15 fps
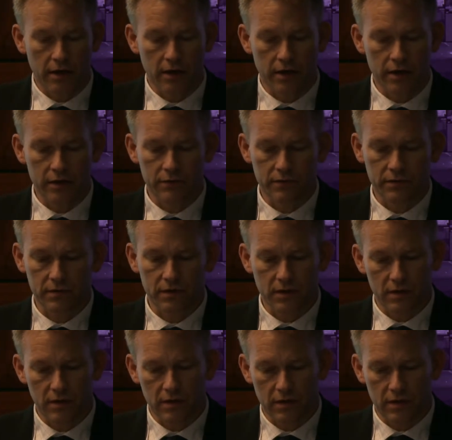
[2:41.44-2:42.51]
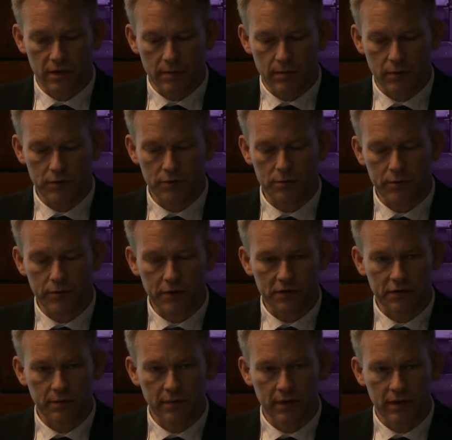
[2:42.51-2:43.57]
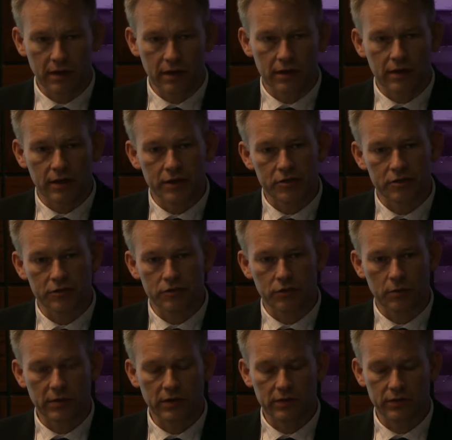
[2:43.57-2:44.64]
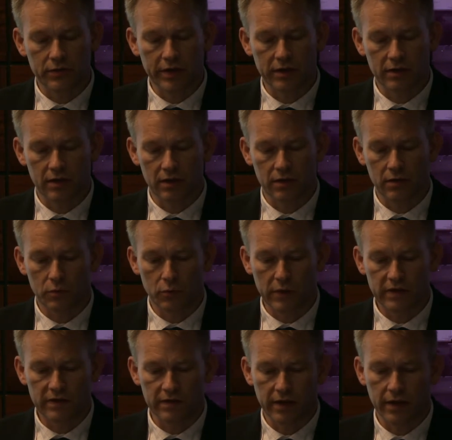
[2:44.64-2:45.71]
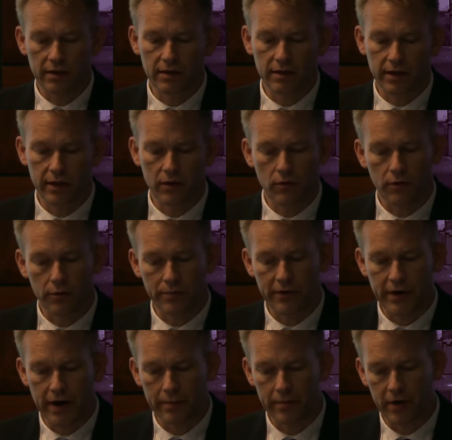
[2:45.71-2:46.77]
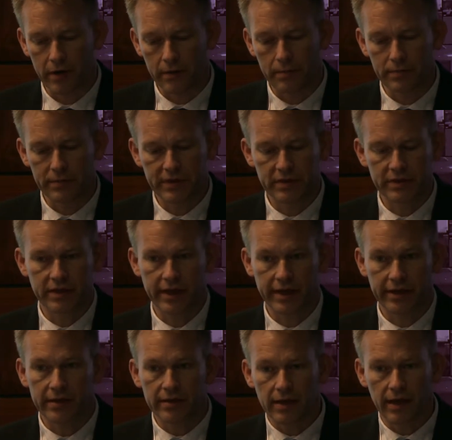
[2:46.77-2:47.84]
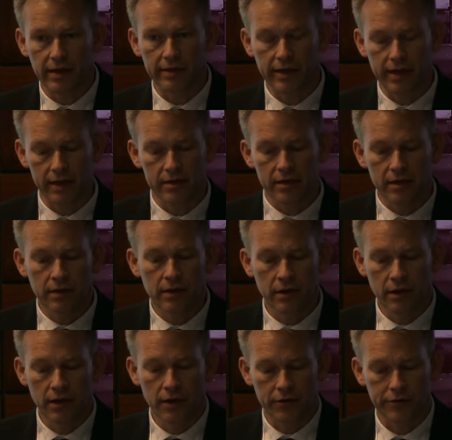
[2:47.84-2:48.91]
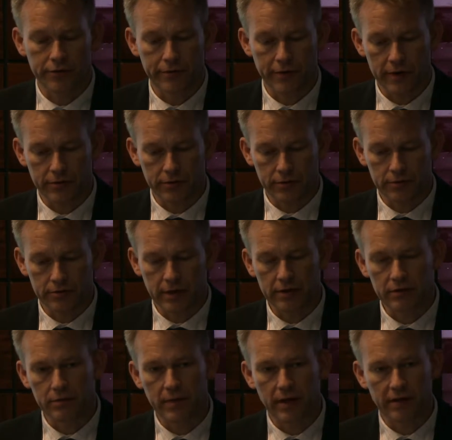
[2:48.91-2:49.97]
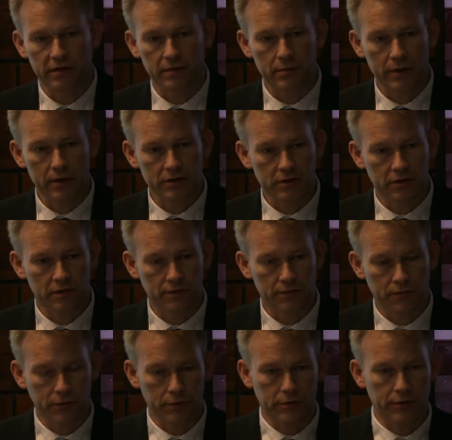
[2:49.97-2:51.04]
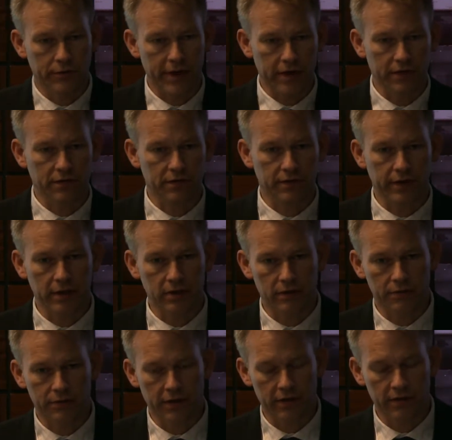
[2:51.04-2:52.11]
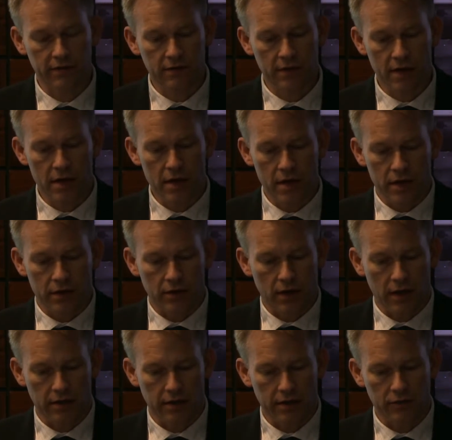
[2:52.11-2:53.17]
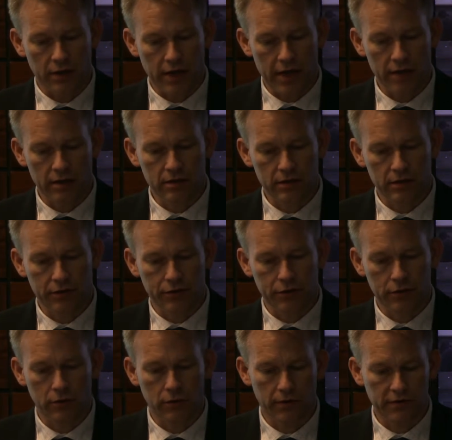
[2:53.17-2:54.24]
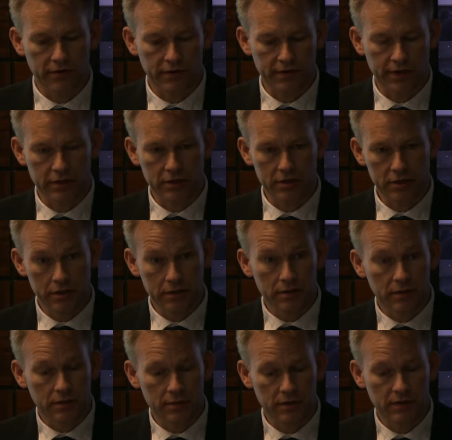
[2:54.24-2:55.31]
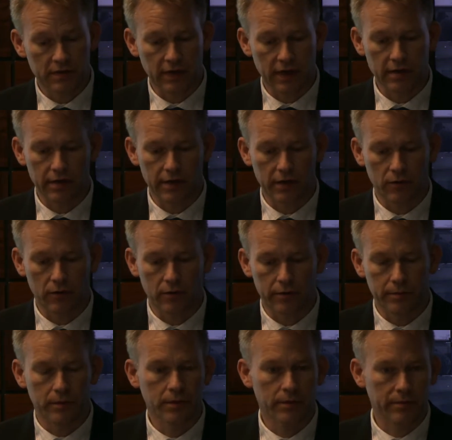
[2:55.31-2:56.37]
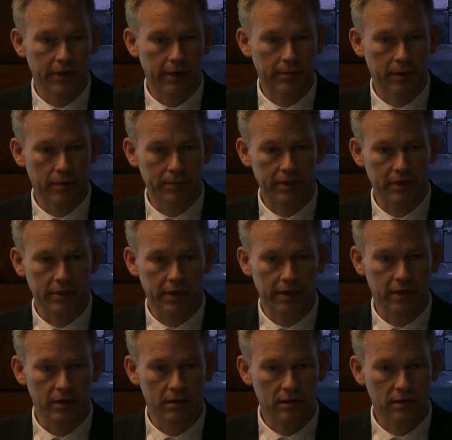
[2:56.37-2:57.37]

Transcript: if the most proximal lesion should be treated with stenting or primary PTA, and then you randomize the patients through the registry interface, and then you enter your strategy, stenting or primary PTA,